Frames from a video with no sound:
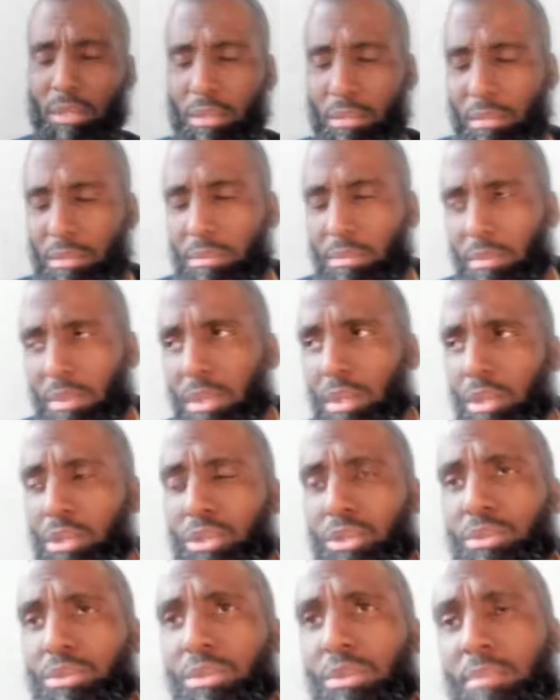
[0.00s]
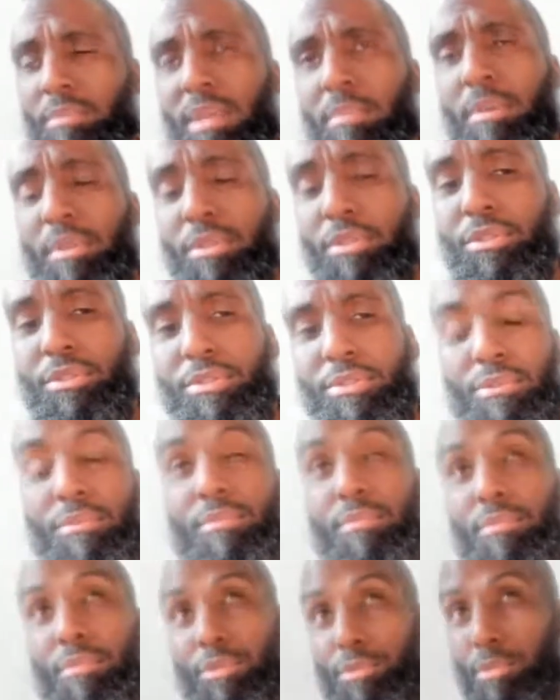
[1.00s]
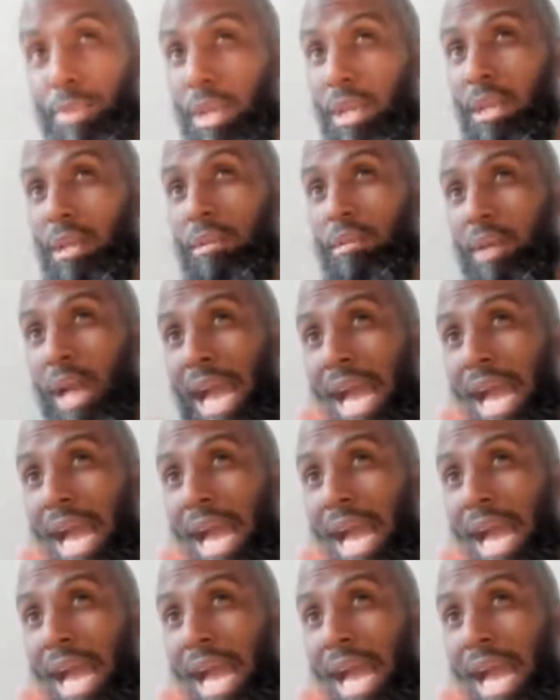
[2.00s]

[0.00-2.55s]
one or two, or maybe three